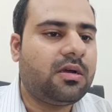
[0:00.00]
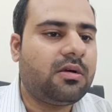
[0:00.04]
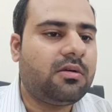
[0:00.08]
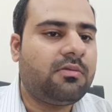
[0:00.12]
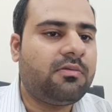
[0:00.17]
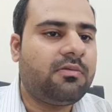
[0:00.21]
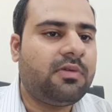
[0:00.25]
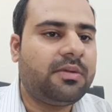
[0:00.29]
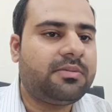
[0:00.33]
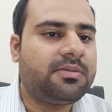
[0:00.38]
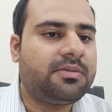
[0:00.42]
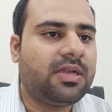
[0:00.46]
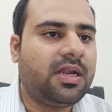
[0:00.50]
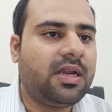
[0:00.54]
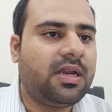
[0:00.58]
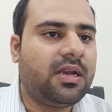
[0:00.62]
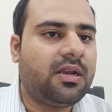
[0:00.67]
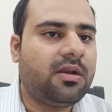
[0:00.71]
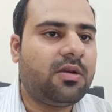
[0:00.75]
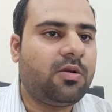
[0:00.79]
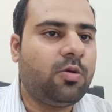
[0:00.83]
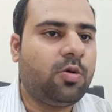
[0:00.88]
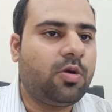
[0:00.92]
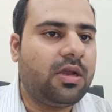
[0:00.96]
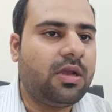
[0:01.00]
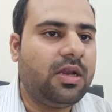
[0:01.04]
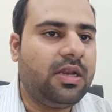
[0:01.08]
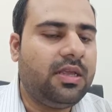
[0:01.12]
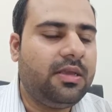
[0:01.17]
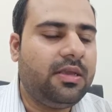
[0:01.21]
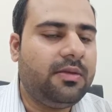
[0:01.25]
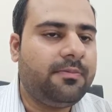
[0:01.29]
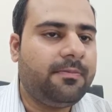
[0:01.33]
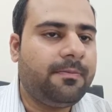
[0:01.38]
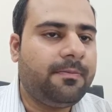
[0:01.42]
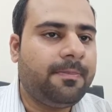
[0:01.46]
website
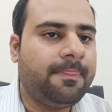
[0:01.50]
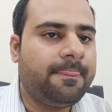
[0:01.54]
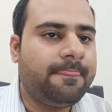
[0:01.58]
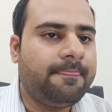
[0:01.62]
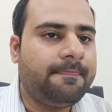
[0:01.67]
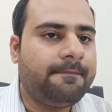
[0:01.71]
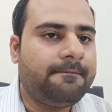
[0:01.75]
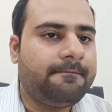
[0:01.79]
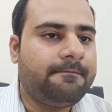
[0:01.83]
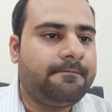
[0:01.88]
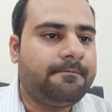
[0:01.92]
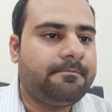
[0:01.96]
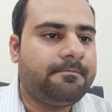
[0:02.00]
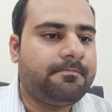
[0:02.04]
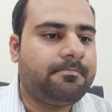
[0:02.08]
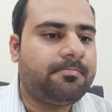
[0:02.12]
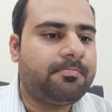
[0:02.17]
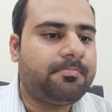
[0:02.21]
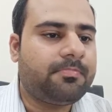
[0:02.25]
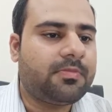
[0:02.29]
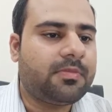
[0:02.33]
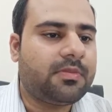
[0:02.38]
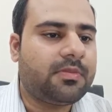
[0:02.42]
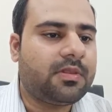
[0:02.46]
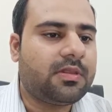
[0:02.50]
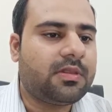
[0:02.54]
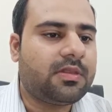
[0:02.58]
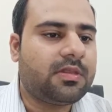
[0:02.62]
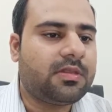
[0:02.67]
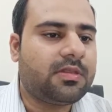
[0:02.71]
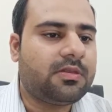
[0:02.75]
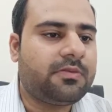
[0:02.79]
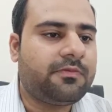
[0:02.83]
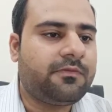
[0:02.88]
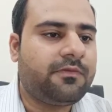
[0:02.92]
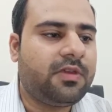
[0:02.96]
locally.
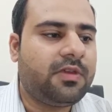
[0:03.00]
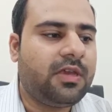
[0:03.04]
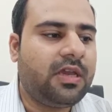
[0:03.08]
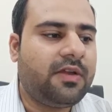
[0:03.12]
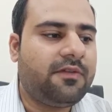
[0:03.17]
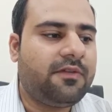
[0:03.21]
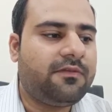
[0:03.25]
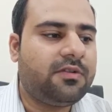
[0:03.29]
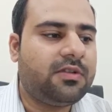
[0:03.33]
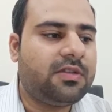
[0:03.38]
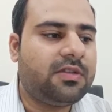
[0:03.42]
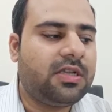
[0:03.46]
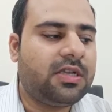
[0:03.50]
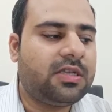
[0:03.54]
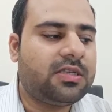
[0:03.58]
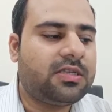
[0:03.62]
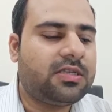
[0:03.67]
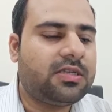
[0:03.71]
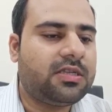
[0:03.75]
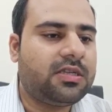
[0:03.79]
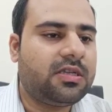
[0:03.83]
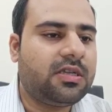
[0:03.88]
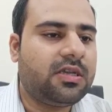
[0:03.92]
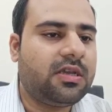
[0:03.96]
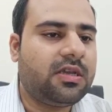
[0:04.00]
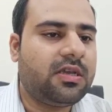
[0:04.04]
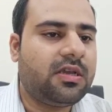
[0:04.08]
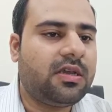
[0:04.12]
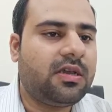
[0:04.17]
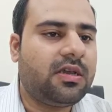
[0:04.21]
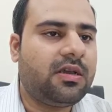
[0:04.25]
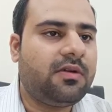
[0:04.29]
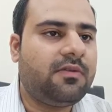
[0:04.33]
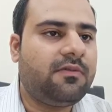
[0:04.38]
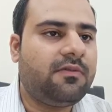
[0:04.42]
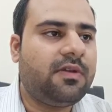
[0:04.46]
We have to just
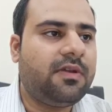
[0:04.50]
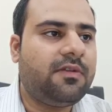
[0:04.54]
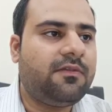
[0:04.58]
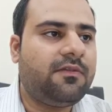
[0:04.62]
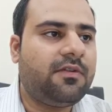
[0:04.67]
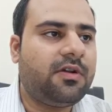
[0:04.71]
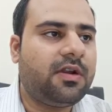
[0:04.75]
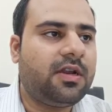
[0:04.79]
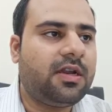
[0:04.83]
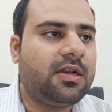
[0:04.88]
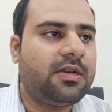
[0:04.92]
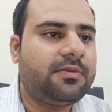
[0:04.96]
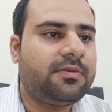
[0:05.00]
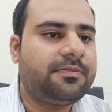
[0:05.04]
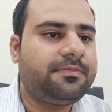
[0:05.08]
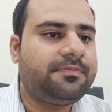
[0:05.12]
wait for it.